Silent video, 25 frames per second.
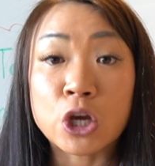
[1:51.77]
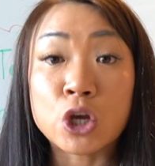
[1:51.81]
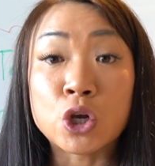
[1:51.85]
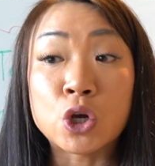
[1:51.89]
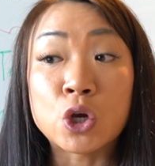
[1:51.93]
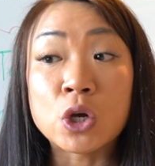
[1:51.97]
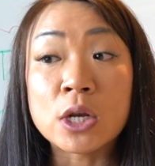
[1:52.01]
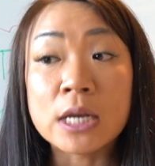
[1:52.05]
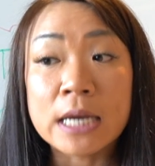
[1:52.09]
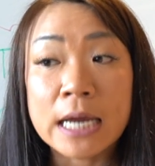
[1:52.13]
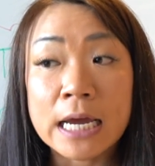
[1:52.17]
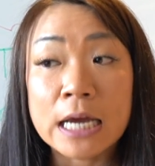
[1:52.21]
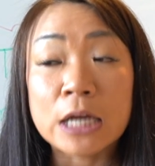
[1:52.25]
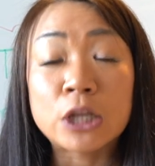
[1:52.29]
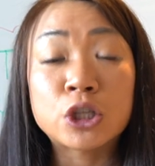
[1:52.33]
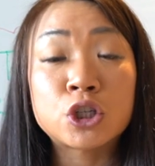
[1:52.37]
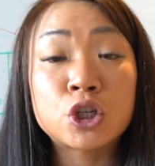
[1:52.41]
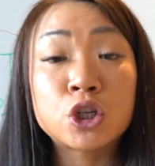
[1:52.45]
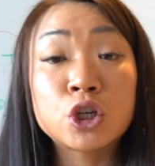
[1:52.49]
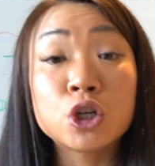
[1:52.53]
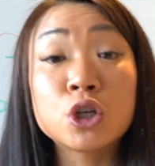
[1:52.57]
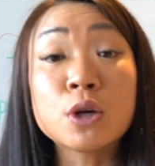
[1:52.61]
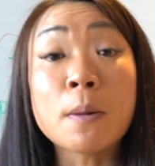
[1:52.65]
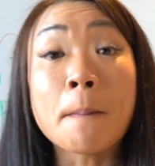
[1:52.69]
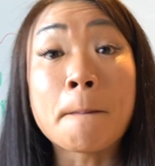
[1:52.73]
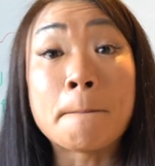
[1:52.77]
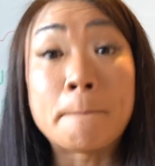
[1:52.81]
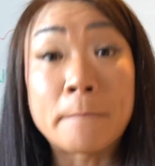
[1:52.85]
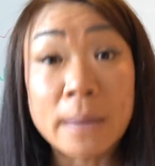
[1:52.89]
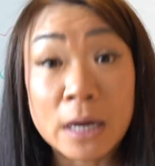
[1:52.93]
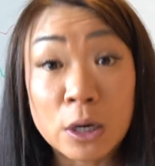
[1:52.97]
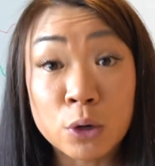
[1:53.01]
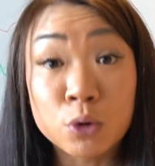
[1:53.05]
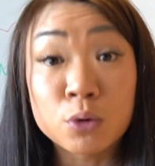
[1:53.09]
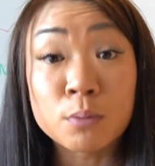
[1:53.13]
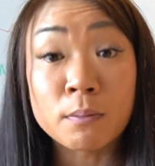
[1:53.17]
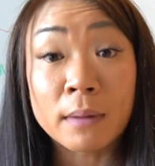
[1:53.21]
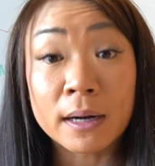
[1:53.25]
You need to
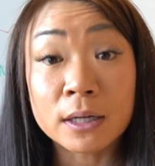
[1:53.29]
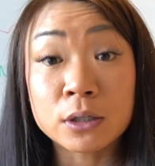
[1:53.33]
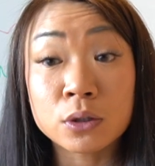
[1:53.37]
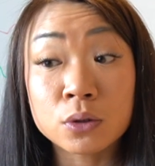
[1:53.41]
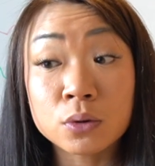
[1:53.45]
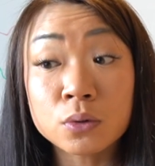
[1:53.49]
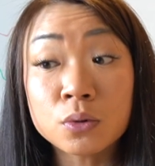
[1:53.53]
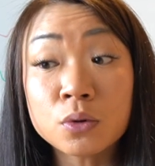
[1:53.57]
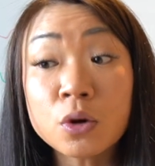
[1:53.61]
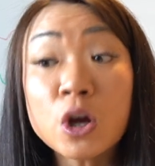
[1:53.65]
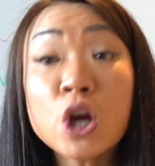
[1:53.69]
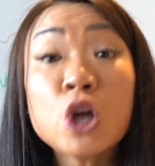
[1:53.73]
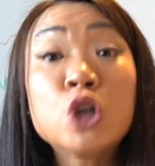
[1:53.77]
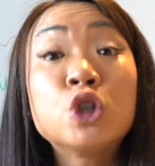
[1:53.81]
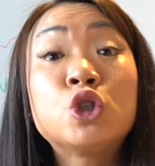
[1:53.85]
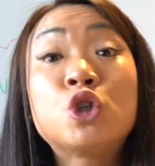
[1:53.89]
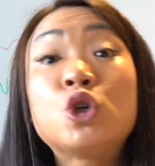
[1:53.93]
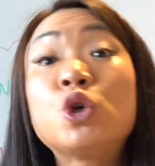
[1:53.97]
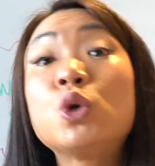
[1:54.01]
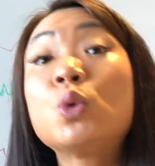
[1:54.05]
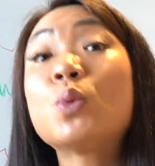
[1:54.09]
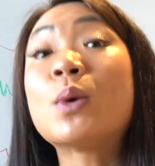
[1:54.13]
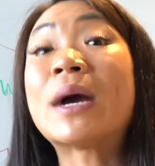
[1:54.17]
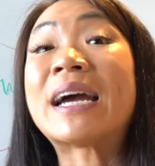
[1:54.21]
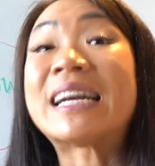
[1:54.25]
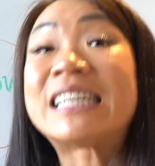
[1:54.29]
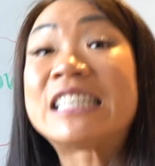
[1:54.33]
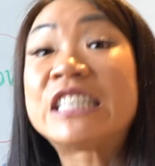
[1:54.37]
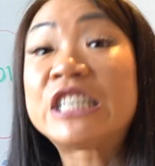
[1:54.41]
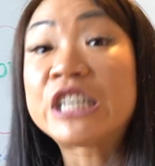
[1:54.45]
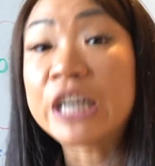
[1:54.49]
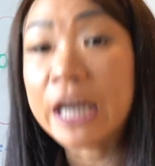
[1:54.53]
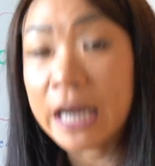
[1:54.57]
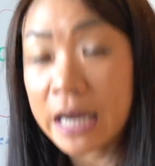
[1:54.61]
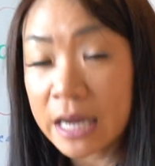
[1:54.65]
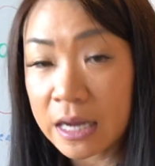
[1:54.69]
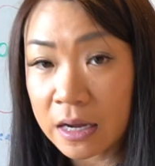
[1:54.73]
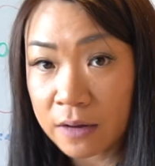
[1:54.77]
build muscle to
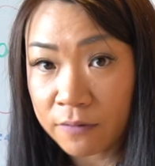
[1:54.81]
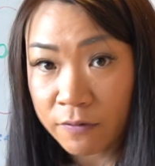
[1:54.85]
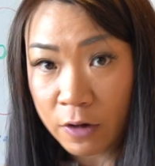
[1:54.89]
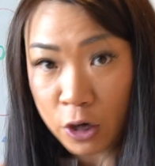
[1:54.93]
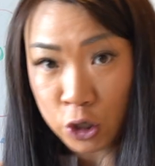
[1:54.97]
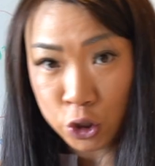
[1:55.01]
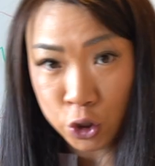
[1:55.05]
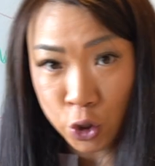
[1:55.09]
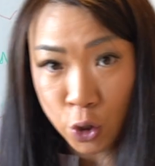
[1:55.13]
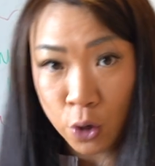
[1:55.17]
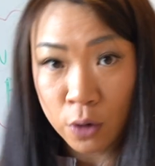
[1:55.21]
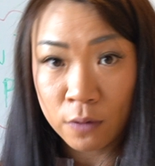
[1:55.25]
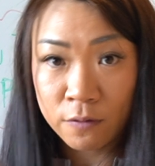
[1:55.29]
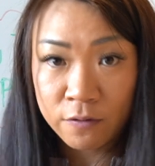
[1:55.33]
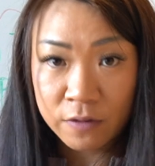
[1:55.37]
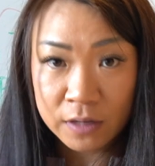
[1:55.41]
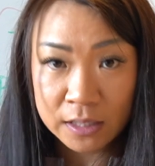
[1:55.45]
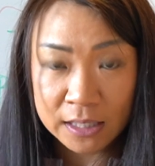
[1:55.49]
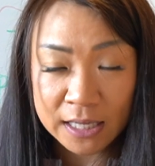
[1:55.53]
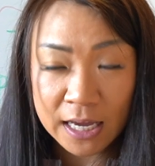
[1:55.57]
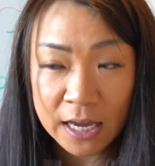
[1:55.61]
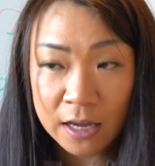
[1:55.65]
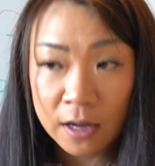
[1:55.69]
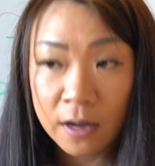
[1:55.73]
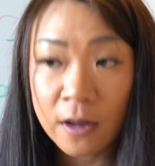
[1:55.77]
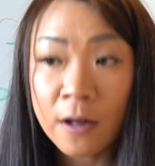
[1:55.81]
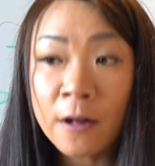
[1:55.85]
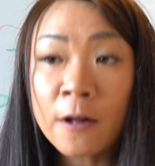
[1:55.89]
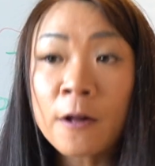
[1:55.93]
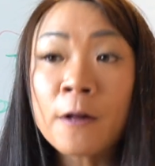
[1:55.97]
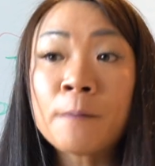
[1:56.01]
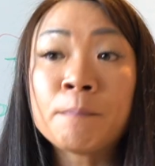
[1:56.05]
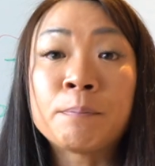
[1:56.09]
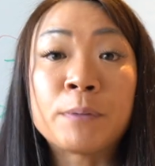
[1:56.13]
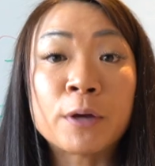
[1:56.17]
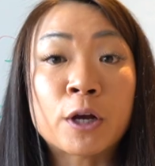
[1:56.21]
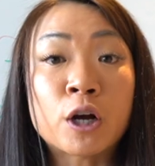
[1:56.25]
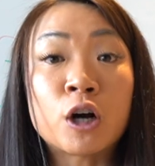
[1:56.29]
achieve a toned physique,
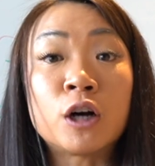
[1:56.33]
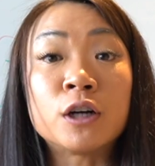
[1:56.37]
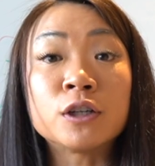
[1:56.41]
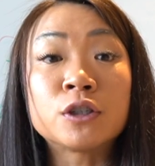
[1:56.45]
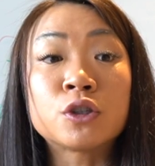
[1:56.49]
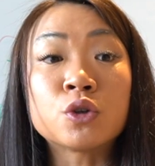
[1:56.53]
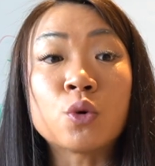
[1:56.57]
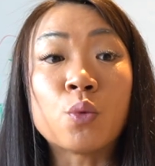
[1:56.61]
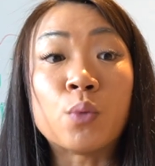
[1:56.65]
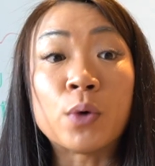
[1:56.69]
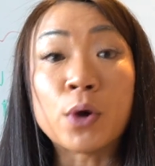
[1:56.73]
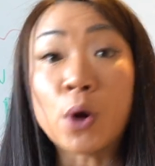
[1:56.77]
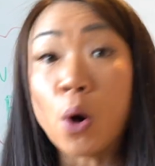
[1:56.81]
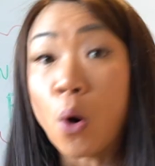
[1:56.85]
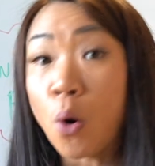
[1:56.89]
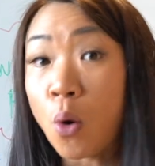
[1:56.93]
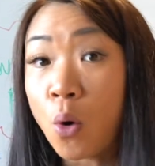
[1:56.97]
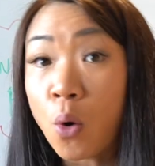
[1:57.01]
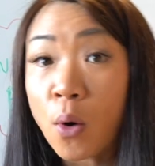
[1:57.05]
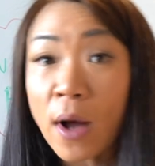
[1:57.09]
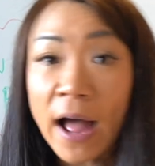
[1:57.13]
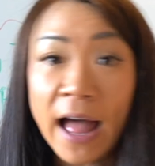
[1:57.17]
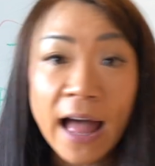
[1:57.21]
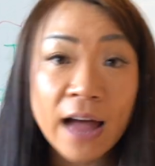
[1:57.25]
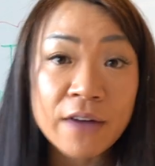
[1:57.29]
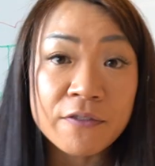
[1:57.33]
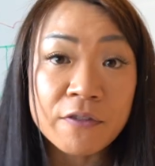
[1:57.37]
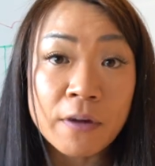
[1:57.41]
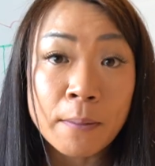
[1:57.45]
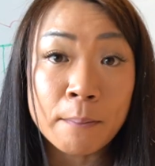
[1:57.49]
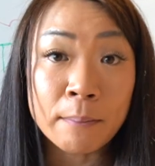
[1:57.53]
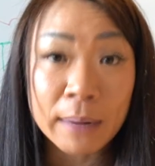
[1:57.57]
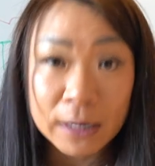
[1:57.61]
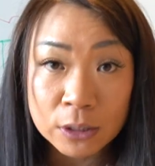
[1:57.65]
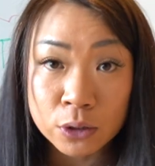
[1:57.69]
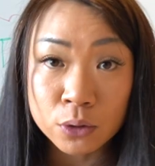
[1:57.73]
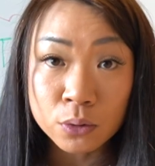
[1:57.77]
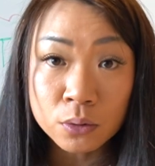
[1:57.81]
because we all have
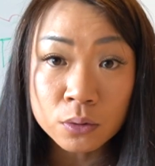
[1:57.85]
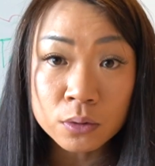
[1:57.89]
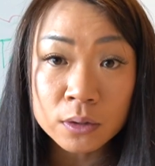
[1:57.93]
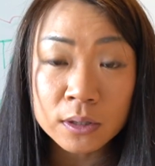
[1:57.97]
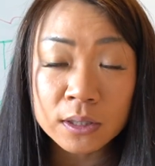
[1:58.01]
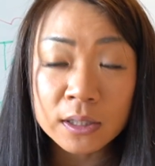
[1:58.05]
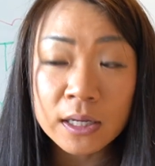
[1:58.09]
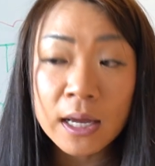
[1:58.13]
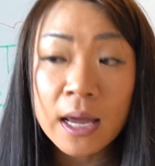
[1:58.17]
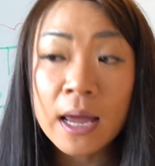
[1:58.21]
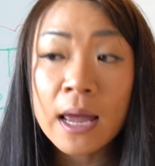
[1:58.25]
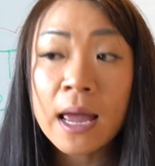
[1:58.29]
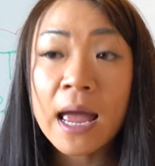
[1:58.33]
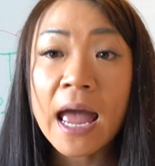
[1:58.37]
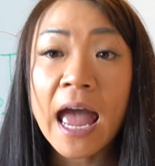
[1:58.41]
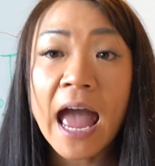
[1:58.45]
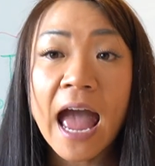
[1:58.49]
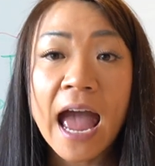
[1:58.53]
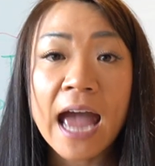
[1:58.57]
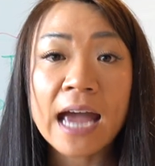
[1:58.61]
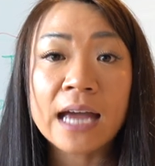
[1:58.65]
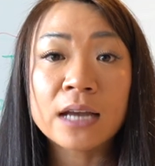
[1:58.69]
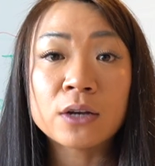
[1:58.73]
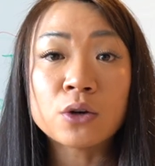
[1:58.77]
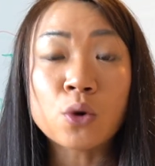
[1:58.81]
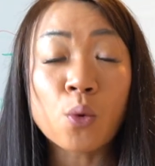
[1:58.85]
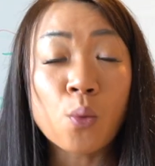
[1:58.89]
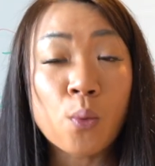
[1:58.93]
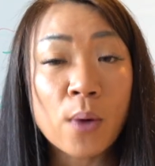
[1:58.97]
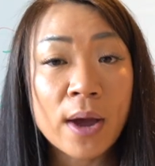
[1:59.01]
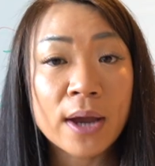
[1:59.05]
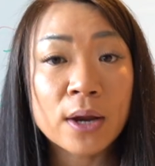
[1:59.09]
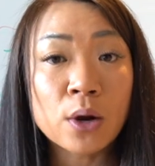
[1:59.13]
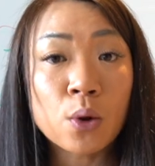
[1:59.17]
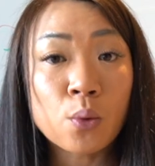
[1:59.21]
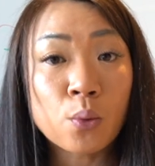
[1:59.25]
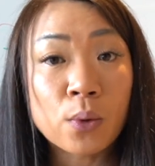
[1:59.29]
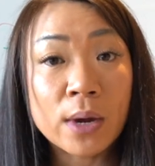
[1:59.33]
muscles, and
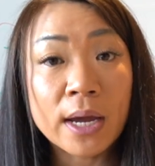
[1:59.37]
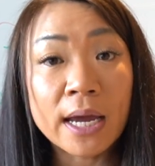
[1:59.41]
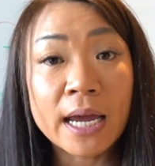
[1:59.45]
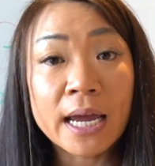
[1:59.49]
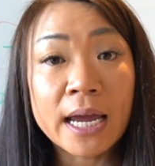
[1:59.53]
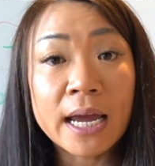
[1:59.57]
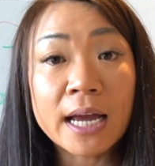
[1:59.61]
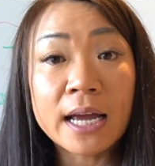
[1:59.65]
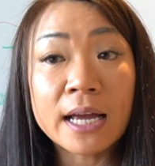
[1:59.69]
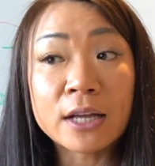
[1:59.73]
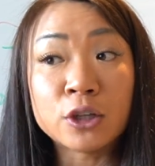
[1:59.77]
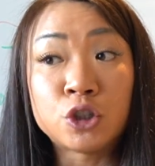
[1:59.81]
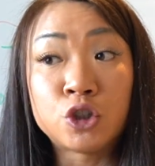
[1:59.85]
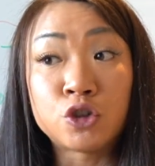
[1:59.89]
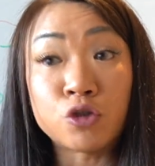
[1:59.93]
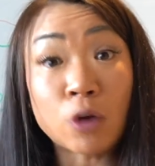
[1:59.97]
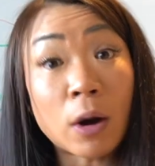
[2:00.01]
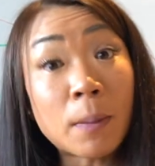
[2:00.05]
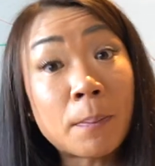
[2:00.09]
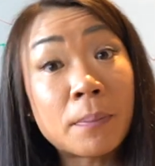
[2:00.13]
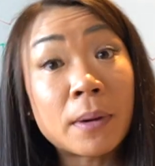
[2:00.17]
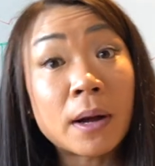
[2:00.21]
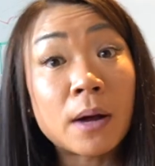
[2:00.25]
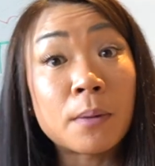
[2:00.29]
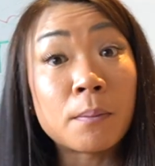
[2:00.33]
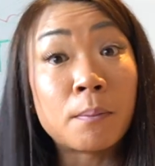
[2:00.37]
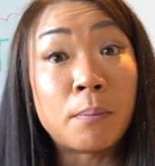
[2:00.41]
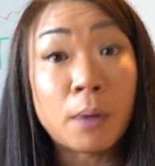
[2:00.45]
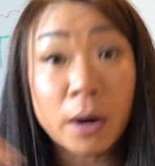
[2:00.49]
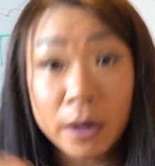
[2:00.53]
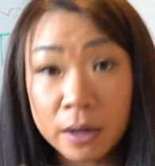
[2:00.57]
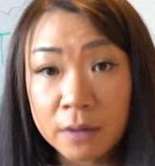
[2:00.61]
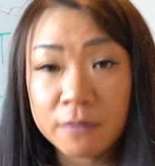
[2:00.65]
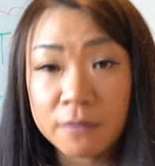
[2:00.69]
when we drop body